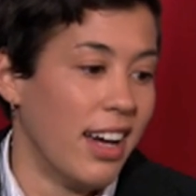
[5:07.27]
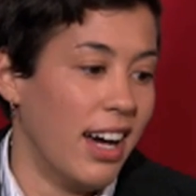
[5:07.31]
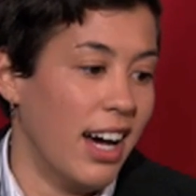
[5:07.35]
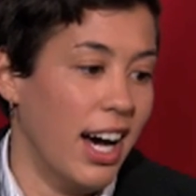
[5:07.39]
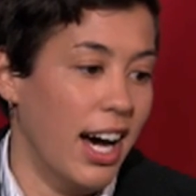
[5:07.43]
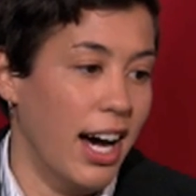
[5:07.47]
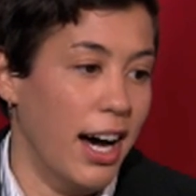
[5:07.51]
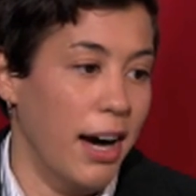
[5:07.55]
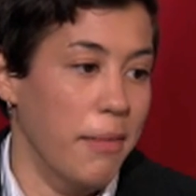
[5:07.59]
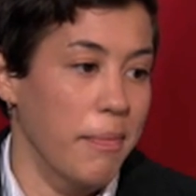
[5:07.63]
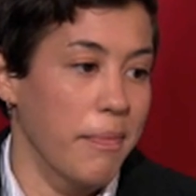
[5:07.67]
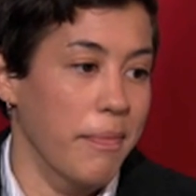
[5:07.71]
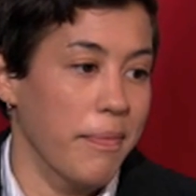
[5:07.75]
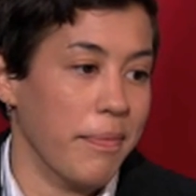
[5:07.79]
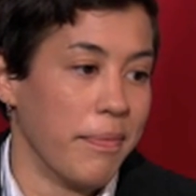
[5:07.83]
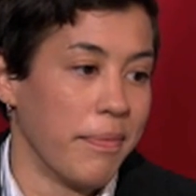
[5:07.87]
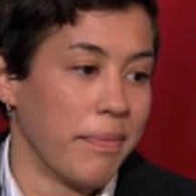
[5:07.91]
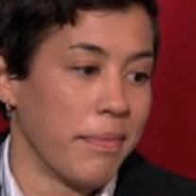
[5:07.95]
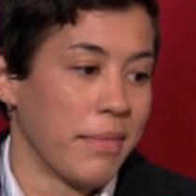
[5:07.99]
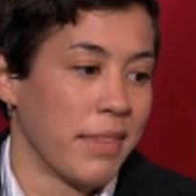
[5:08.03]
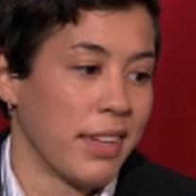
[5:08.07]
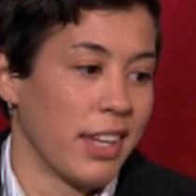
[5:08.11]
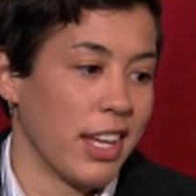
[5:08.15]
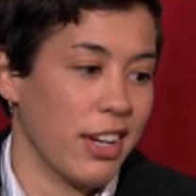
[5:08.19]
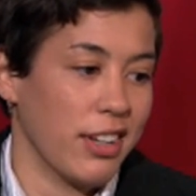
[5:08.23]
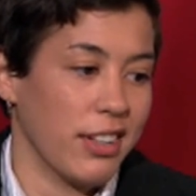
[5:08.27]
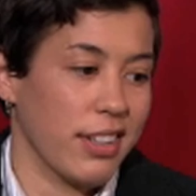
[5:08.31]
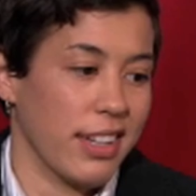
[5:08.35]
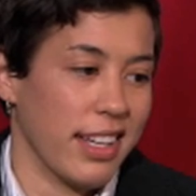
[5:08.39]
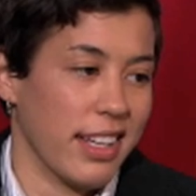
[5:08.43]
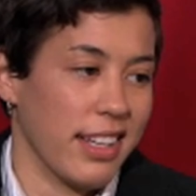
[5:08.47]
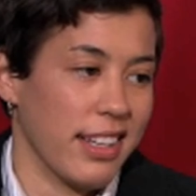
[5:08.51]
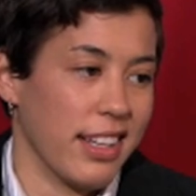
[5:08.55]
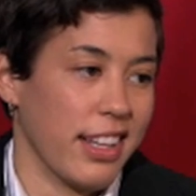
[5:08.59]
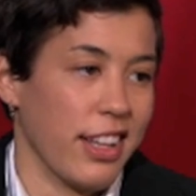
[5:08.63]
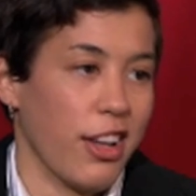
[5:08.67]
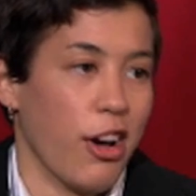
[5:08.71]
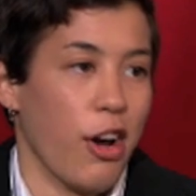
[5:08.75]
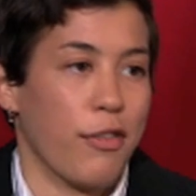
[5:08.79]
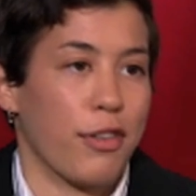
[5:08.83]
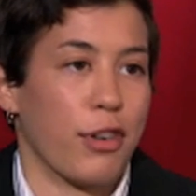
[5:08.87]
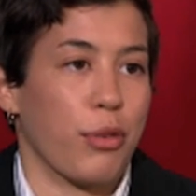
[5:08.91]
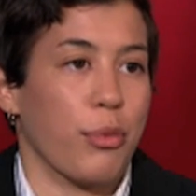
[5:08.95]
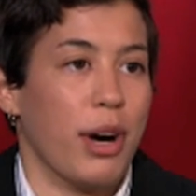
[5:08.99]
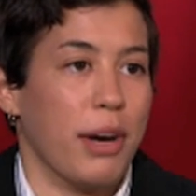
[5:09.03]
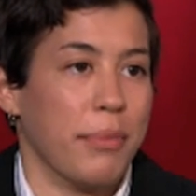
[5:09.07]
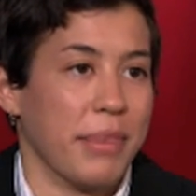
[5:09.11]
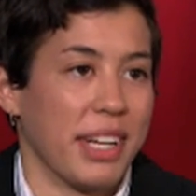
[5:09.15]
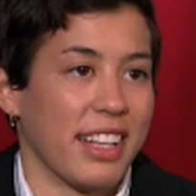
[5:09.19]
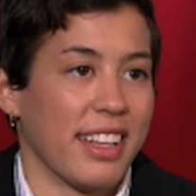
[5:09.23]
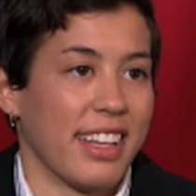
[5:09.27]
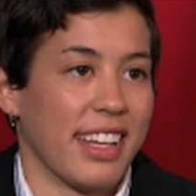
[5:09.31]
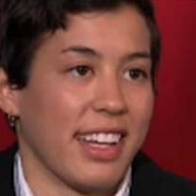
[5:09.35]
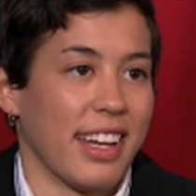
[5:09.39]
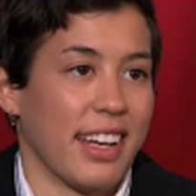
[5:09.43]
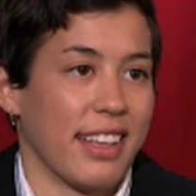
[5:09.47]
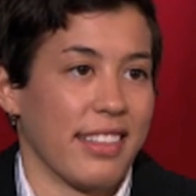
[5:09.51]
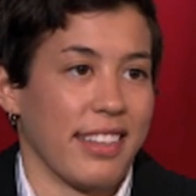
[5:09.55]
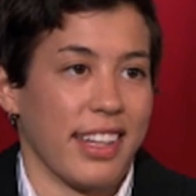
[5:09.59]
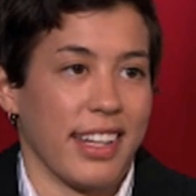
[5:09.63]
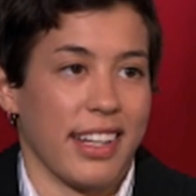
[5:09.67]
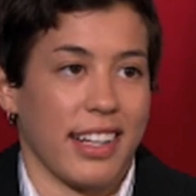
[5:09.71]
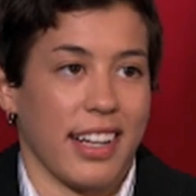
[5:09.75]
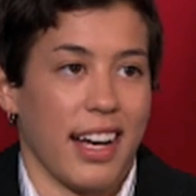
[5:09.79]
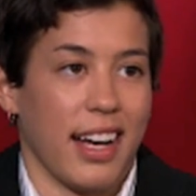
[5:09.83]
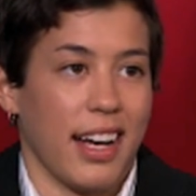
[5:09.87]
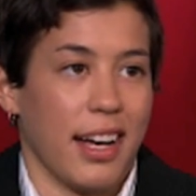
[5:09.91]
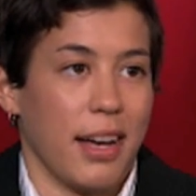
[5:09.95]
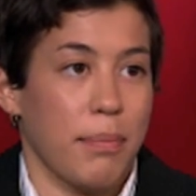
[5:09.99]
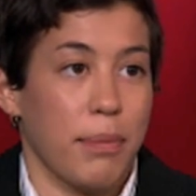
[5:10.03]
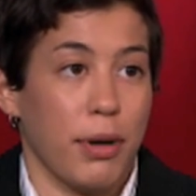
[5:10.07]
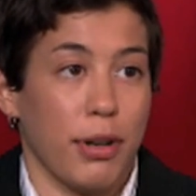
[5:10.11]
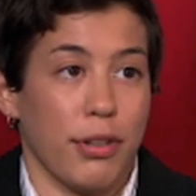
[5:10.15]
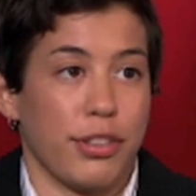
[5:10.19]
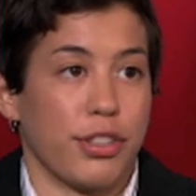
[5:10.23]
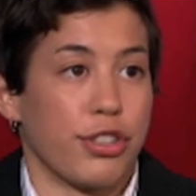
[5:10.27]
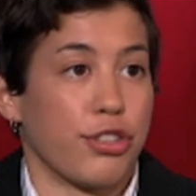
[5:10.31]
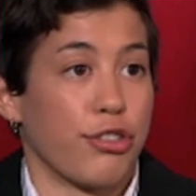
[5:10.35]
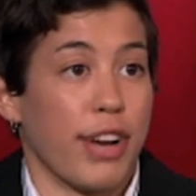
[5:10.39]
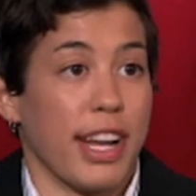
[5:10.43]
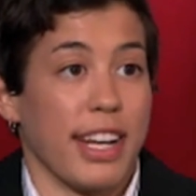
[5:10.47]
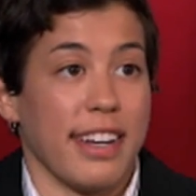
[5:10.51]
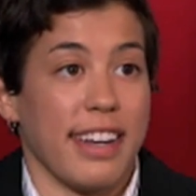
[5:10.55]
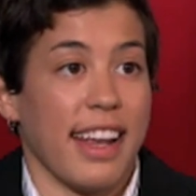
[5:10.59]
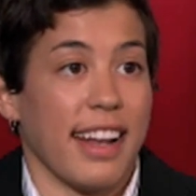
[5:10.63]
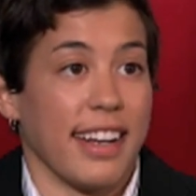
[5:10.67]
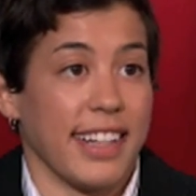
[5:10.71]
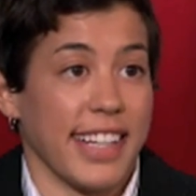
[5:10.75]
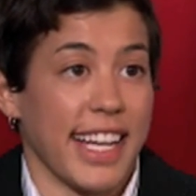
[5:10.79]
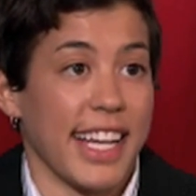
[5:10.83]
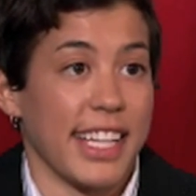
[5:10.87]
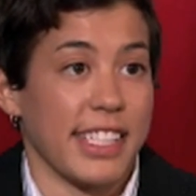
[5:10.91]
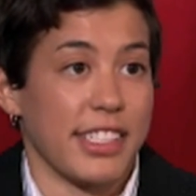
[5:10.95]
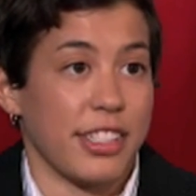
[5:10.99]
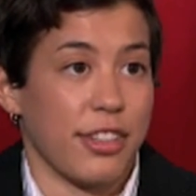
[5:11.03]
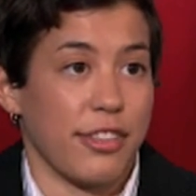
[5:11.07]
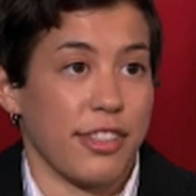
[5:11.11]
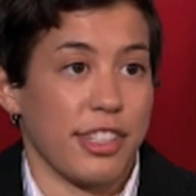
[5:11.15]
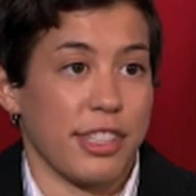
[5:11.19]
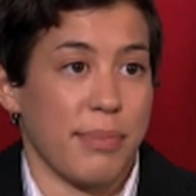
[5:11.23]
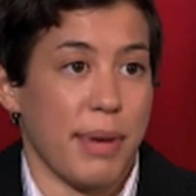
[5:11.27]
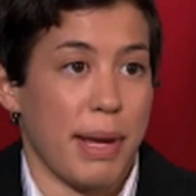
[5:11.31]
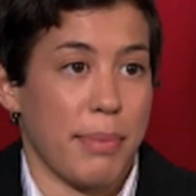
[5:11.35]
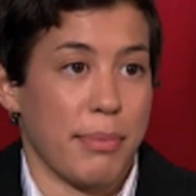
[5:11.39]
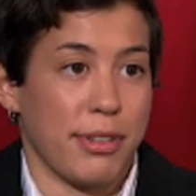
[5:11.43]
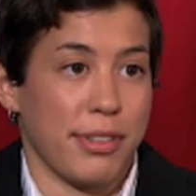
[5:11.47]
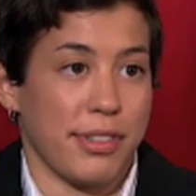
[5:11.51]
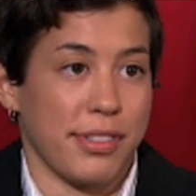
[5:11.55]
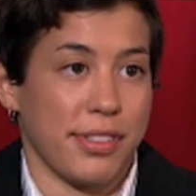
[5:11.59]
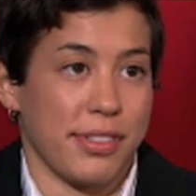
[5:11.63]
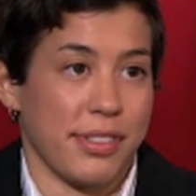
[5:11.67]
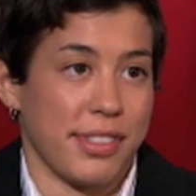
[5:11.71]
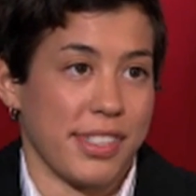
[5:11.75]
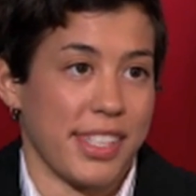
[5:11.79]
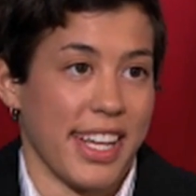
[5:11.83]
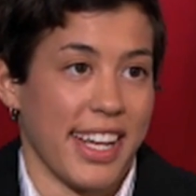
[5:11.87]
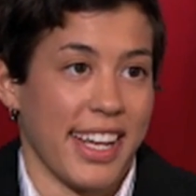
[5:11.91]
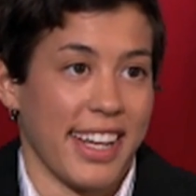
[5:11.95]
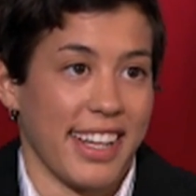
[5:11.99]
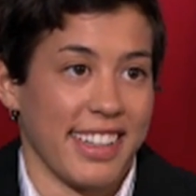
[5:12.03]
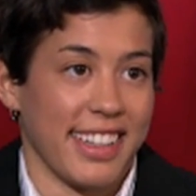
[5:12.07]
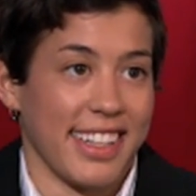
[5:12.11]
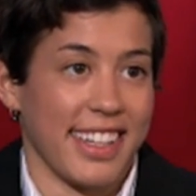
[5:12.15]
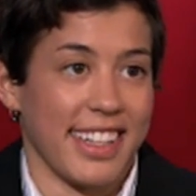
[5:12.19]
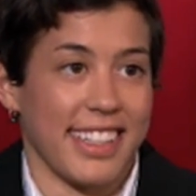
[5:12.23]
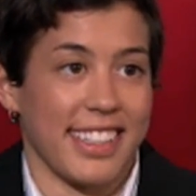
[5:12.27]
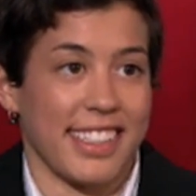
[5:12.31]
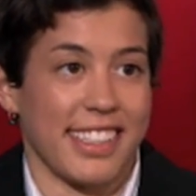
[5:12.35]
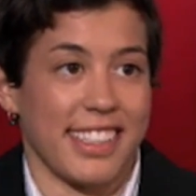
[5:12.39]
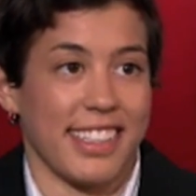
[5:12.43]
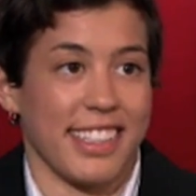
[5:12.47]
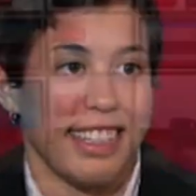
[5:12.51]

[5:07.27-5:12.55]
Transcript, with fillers: Um, you know, it, overwhelmingly, I think uh, both straight and gay service members are saying that